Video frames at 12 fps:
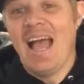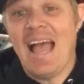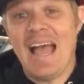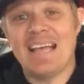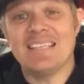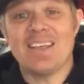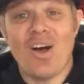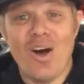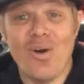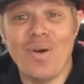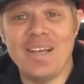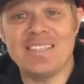As
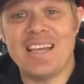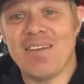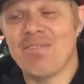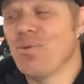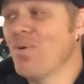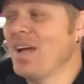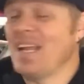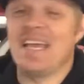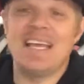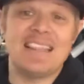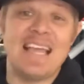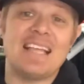always, everyone,
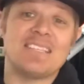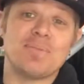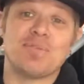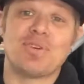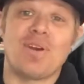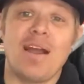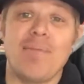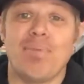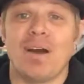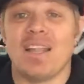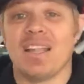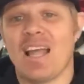hit that subscribe
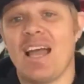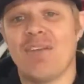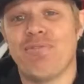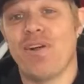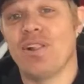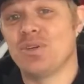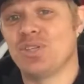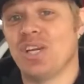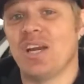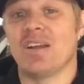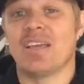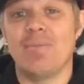button, like, follow,
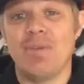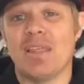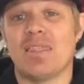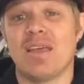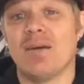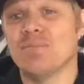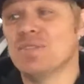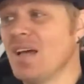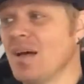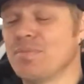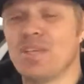share, give me a thumbs up.